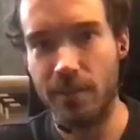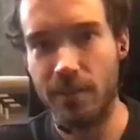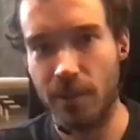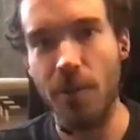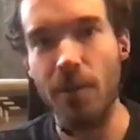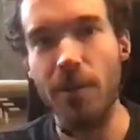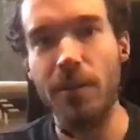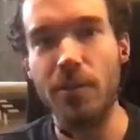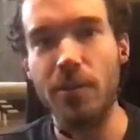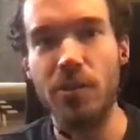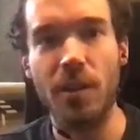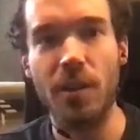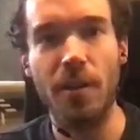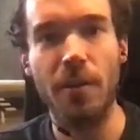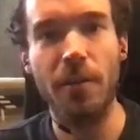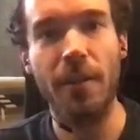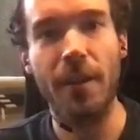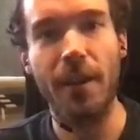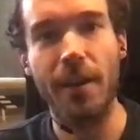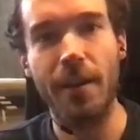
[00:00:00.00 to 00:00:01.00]
going to
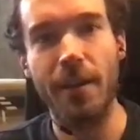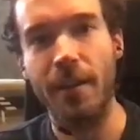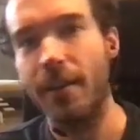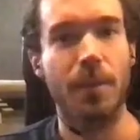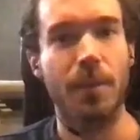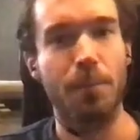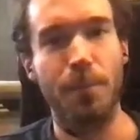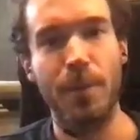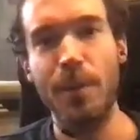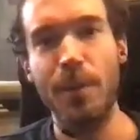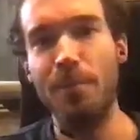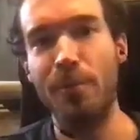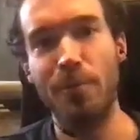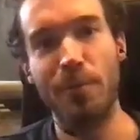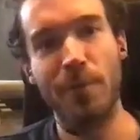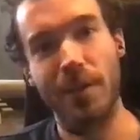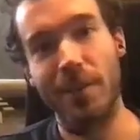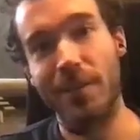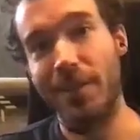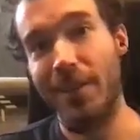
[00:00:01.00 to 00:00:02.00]
show that
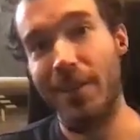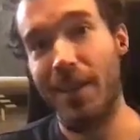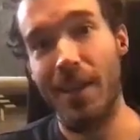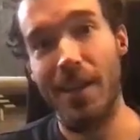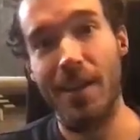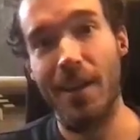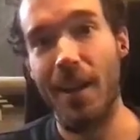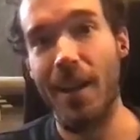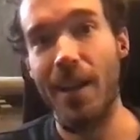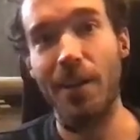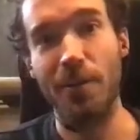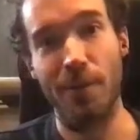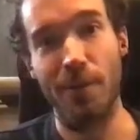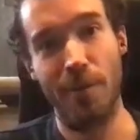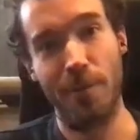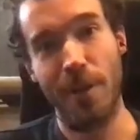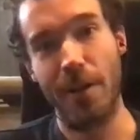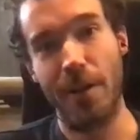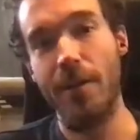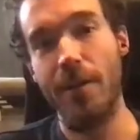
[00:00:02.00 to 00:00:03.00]
people can get angry
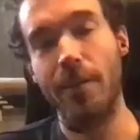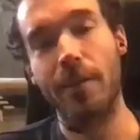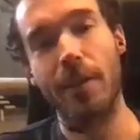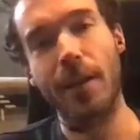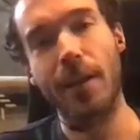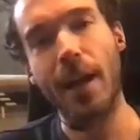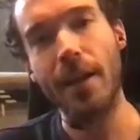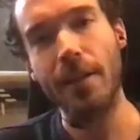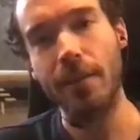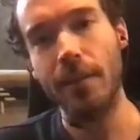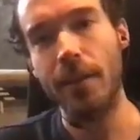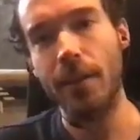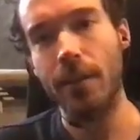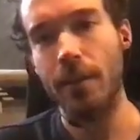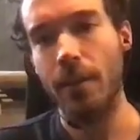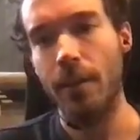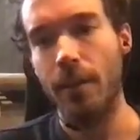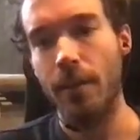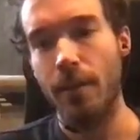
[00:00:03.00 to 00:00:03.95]
about anything. I think